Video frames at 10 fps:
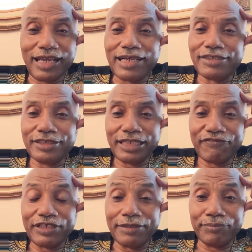I could
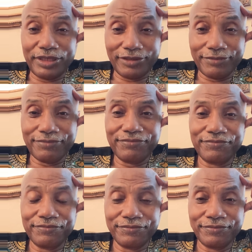have not been.
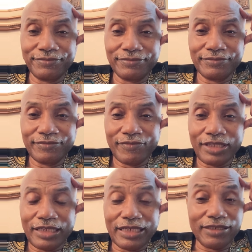
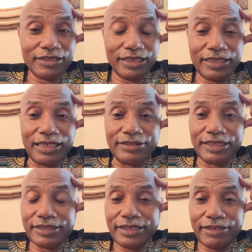And again, I
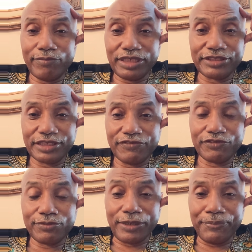dedicate
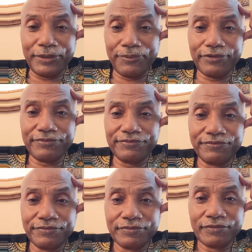myself to my people
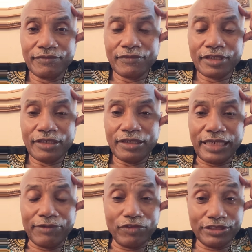
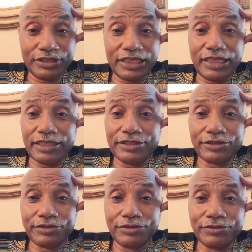and once again
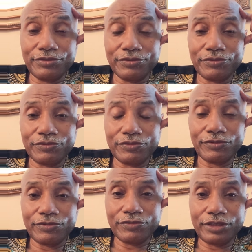to
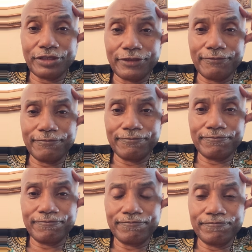
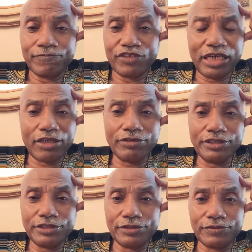um, not
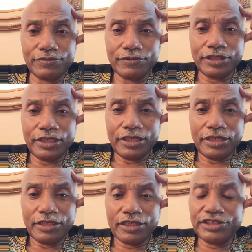only to
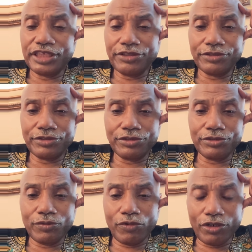continue to
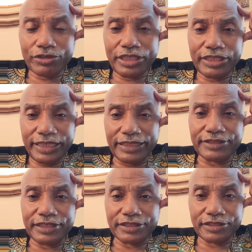do the work that the
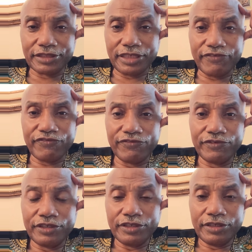ancestors have
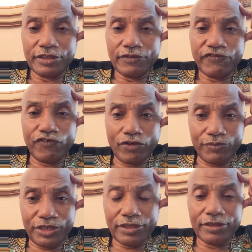
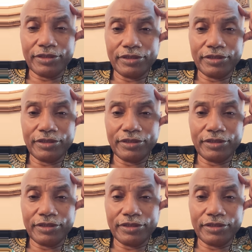for me,